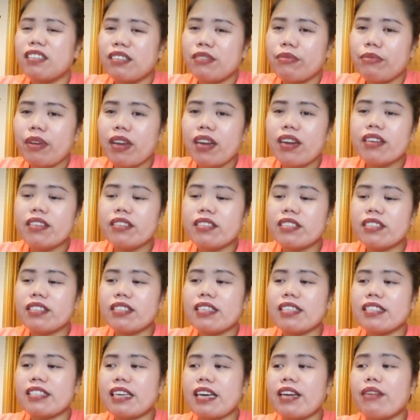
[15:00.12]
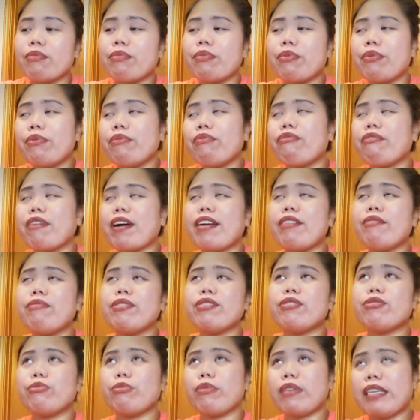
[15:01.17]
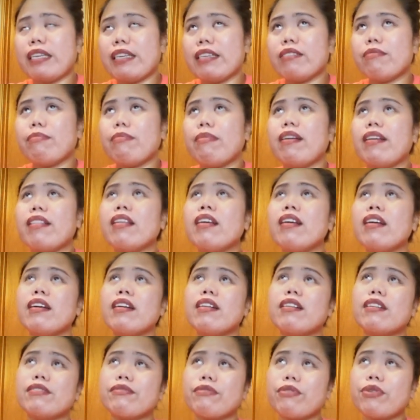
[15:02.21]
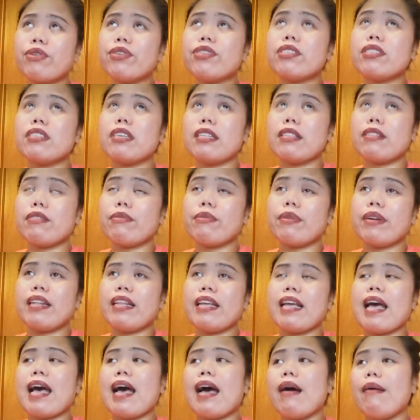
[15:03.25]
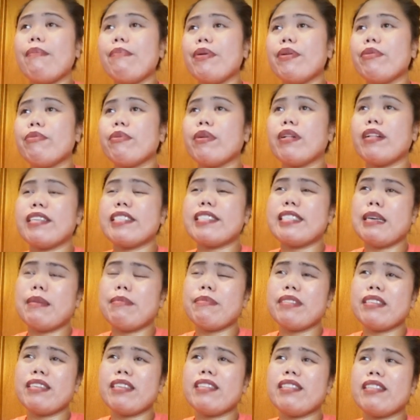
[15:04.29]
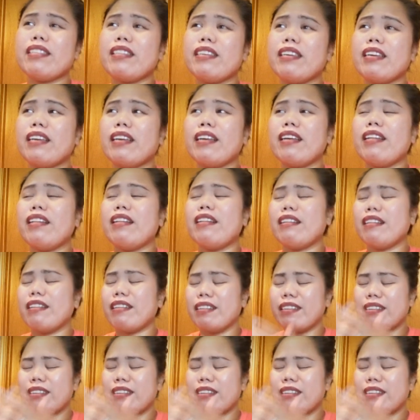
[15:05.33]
We are just excited. We were fine with two kids, but of course it already happened. We'll accept it, and